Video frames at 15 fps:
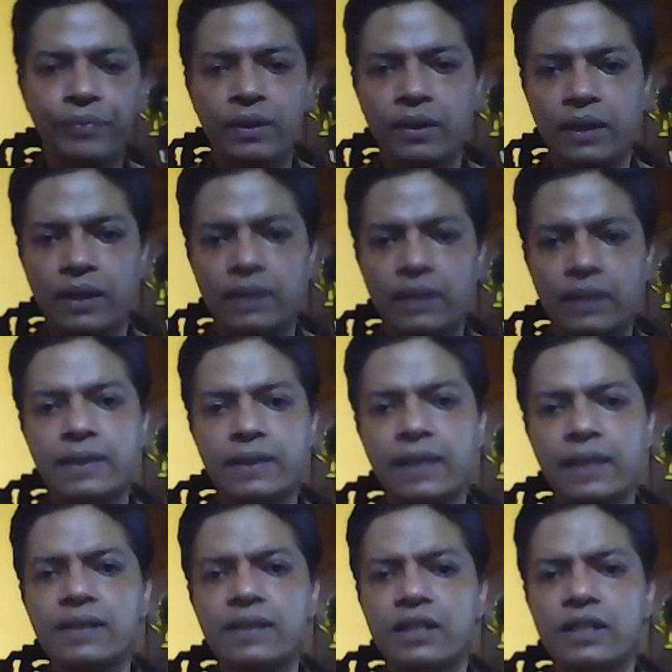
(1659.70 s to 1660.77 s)
In the second
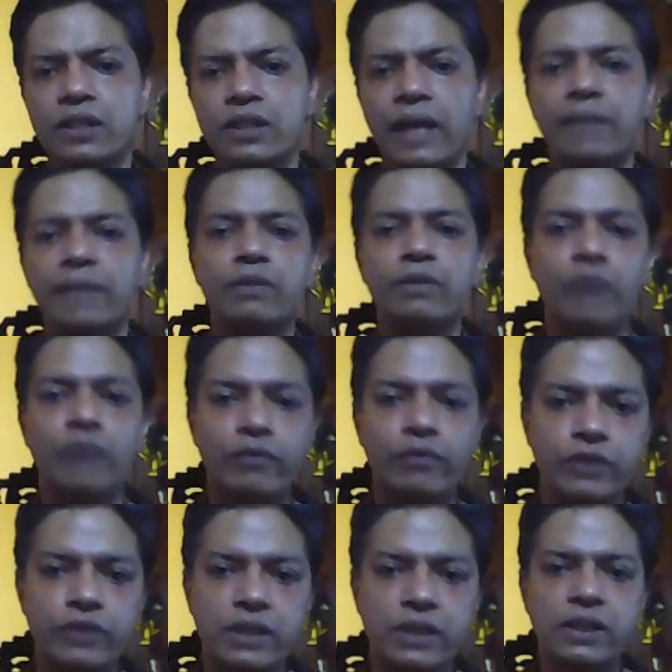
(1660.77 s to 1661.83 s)
section, line number 12 to
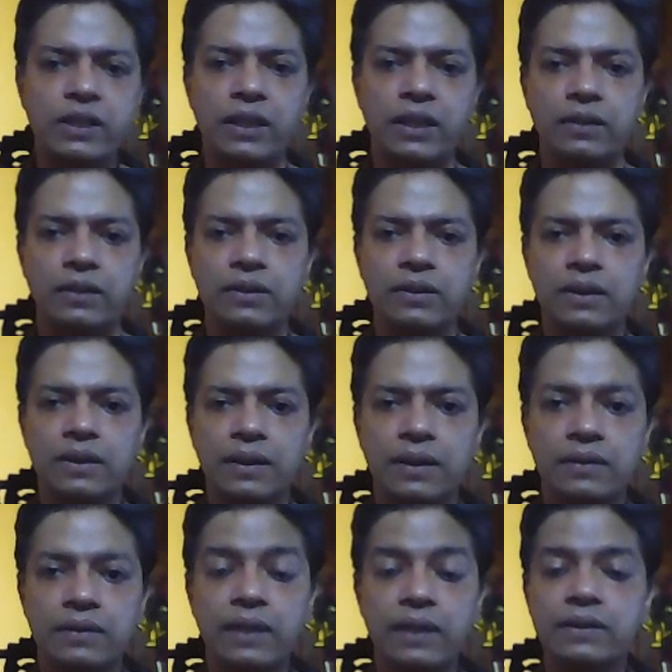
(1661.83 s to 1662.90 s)
16,
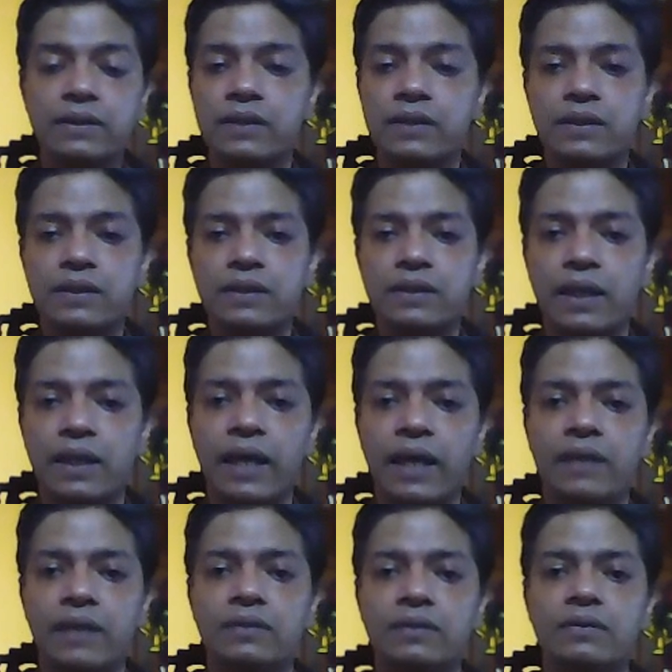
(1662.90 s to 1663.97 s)
there is this
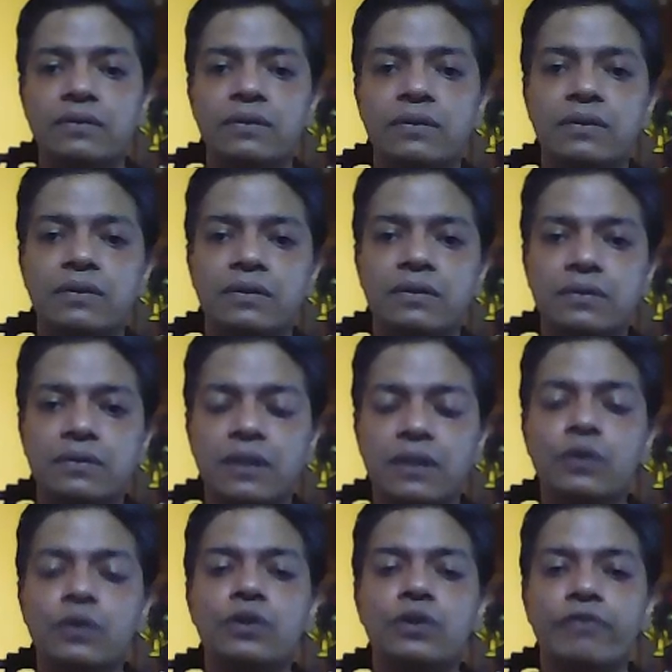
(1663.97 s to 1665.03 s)
again the
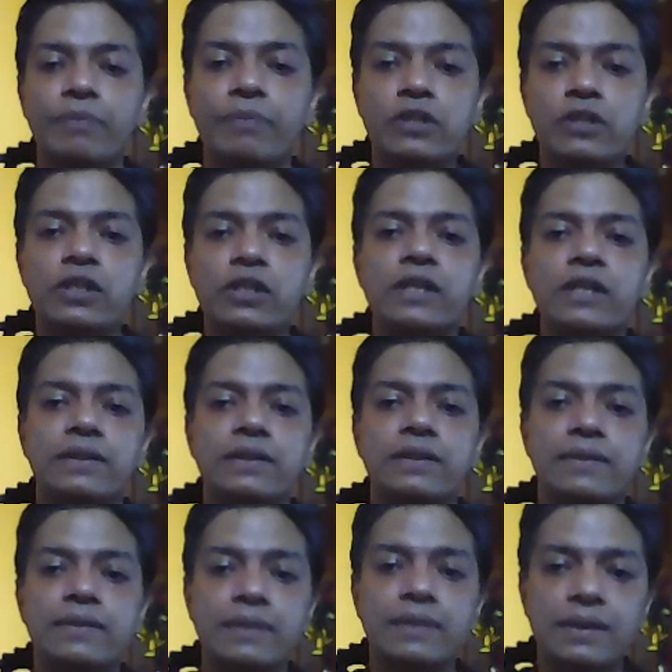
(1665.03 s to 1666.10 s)
use of the mysterious and the
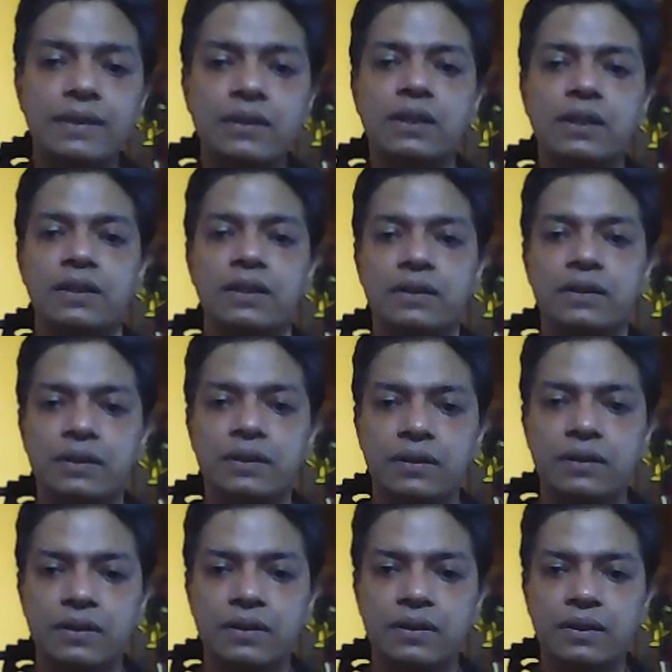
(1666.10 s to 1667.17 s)
sinister.
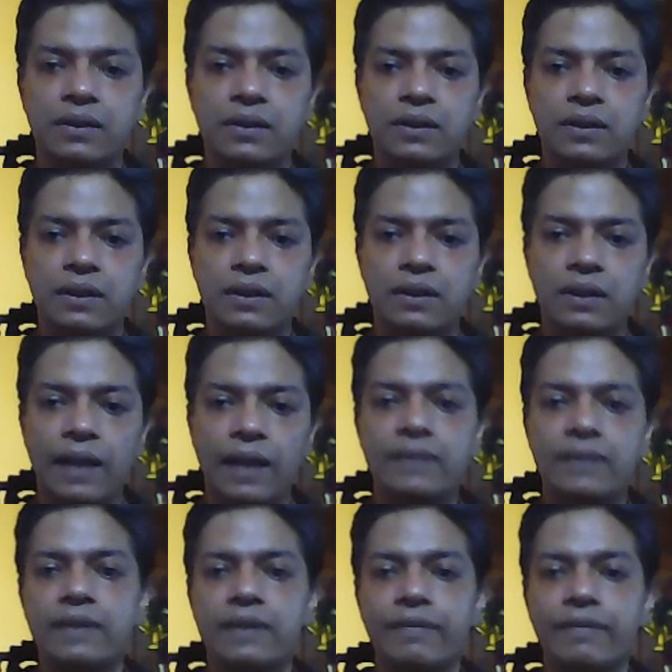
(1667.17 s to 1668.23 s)
Lines
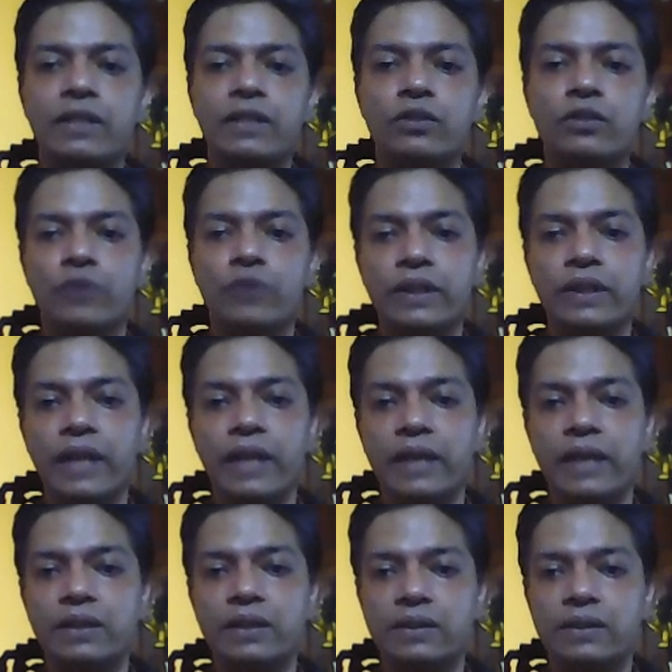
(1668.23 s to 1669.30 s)
17 to 28,
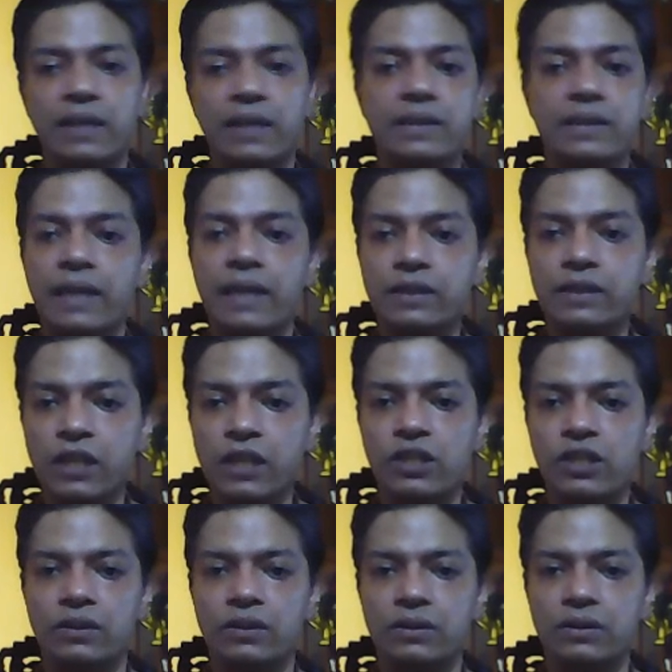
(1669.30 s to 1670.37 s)
there is an agitation
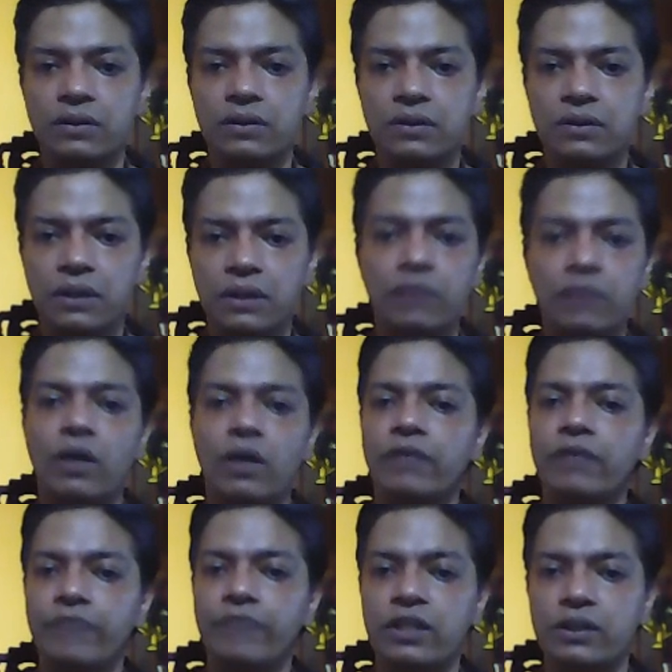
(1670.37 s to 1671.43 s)
in the world of
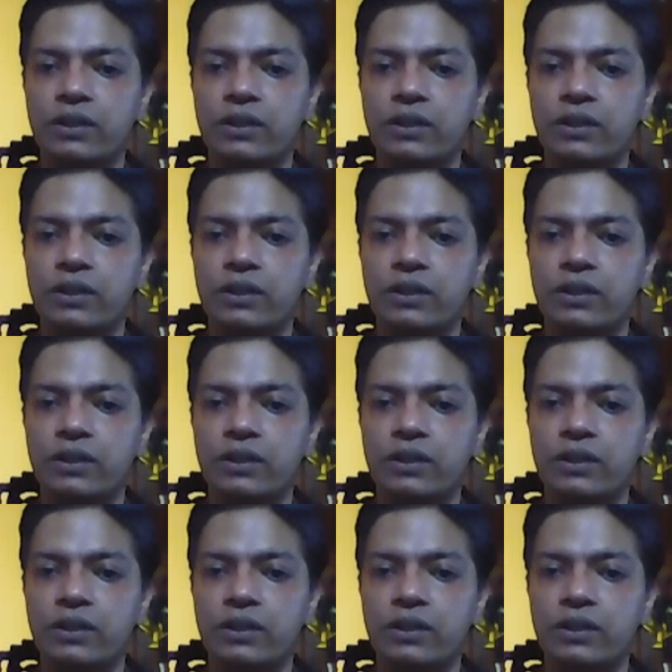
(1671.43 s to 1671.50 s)
nature.